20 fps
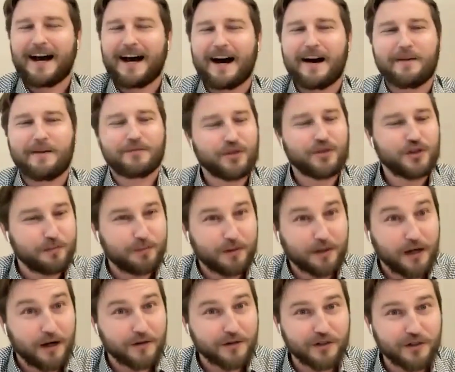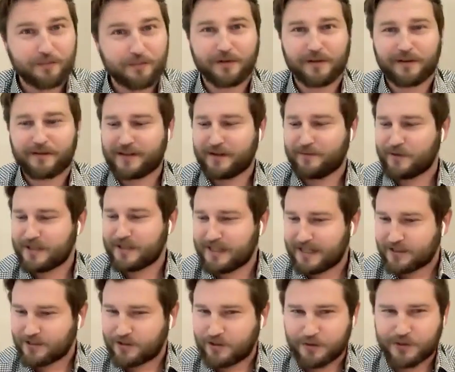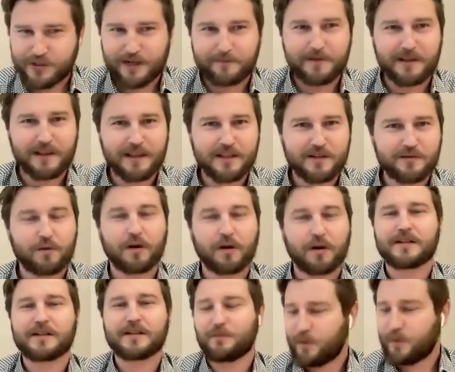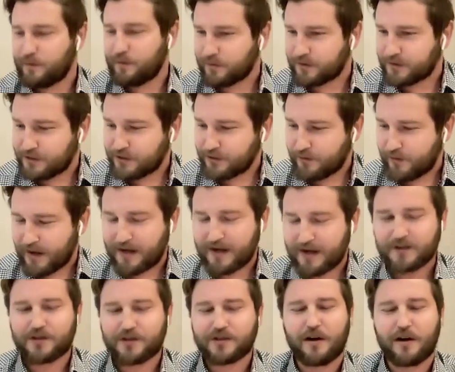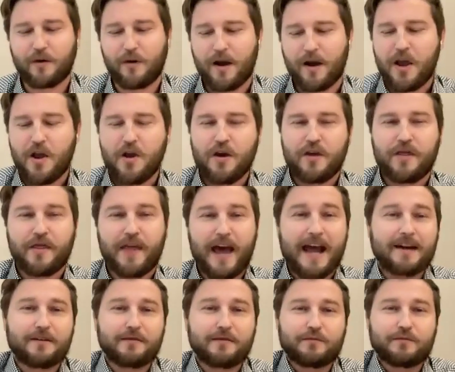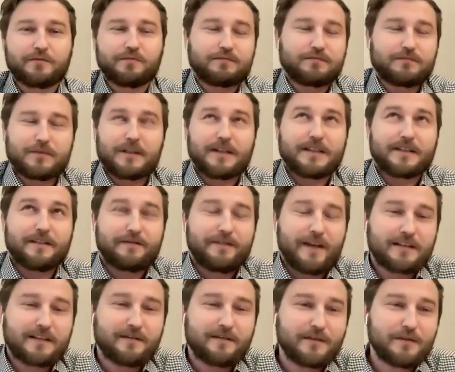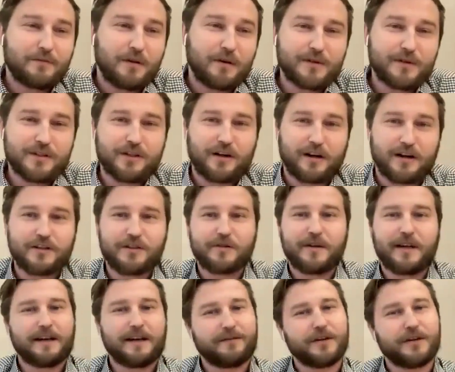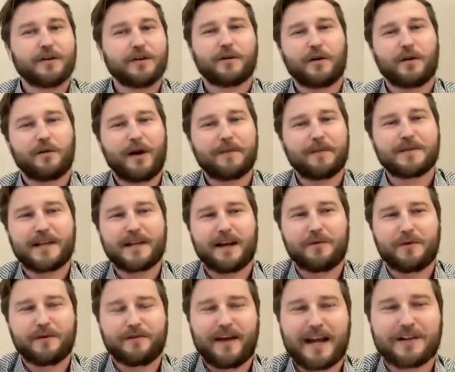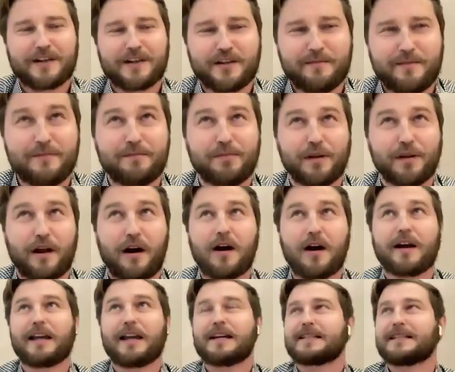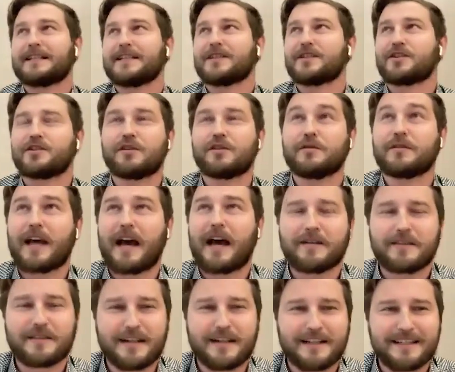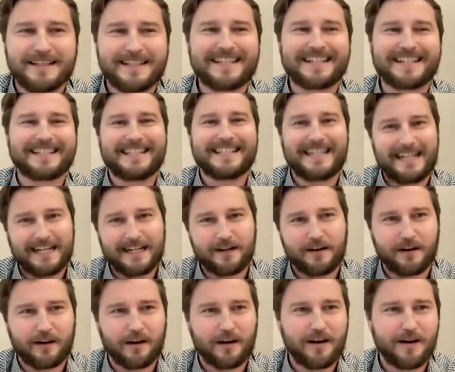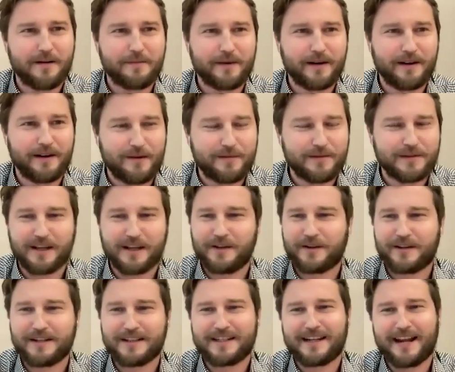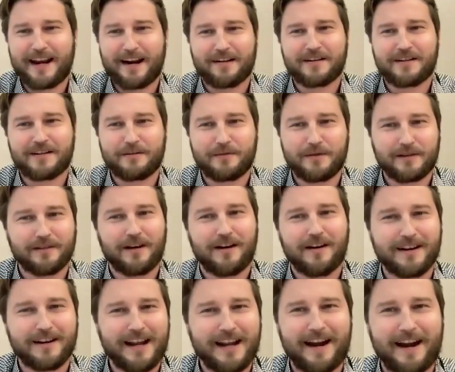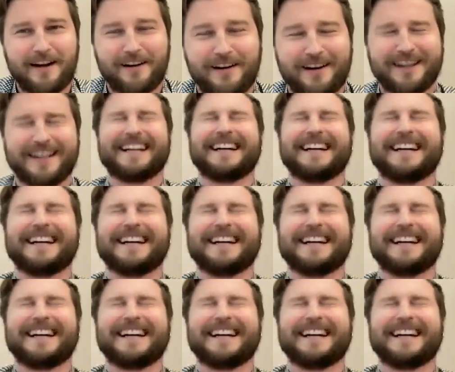uh, super coachable. If someone says, do something, this works, we will do it. So that is effectively what we started doing. And if you go to our website, we've actually been blogging since two thousand sixteen on our company mm-hmm. website. You can see Harrison with long hair,